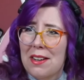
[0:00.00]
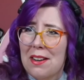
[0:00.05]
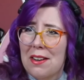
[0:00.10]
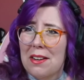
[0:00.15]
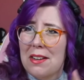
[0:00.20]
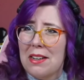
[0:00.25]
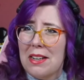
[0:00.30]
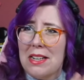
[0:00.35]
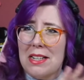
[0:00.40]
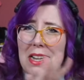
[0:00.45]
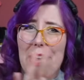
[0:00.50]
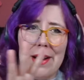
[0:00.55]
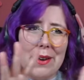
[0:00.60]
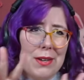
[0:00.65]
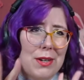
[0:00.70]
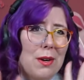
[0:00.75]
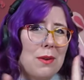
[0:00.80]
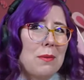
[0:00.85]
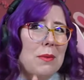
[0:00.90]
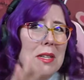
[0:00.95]
arc and now
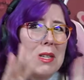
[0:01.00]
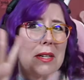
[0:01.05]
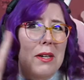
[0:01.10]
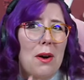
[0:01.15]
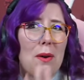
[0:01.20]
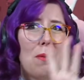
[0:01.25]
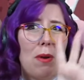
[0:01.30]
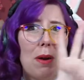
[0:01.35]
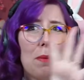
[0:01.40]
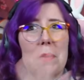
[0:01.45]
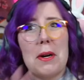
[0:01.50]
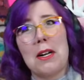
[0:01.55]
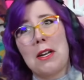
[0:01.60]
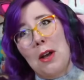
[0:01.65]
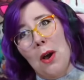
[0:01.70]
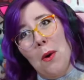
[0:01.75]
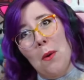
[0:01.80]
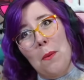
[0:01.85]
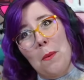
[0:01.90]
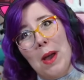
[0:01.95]
I don't really know where we're
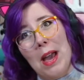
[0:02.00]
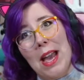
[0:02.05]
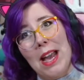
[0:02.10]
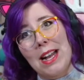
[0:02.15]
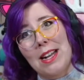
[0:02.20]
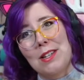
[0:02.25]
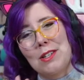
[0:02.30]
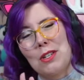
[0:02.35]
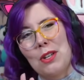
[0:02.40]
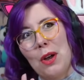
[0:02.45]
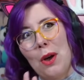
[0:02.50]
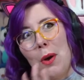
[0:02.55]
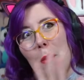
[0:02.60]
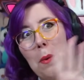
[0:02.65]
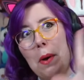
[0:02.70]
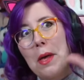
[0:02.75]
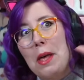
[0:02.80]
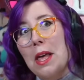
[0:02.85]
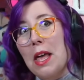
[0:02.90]
going. So